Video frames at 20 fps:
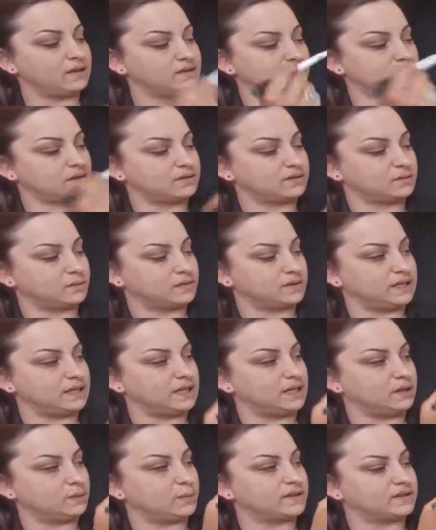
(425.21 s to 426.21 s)
Starts with an
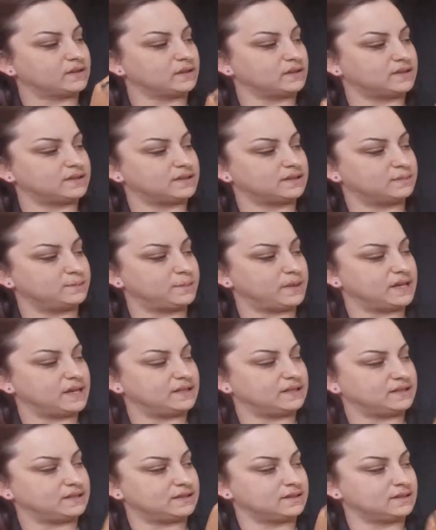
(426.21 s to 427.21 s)
E. What's our
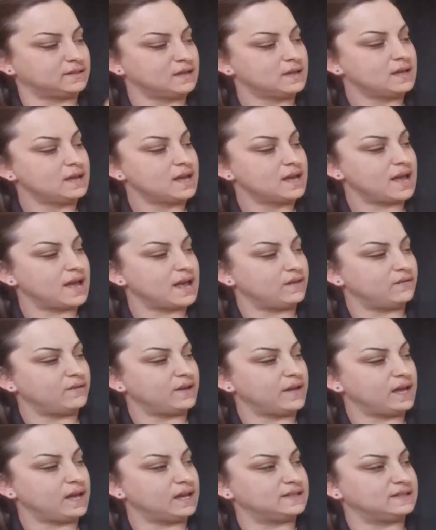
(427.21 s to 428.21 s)
spaces?
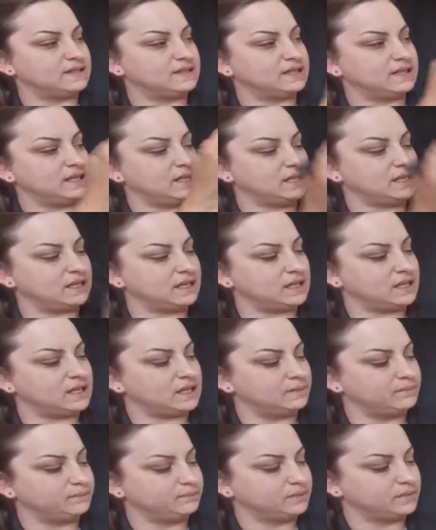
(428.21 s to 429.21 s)
F-A-C-E.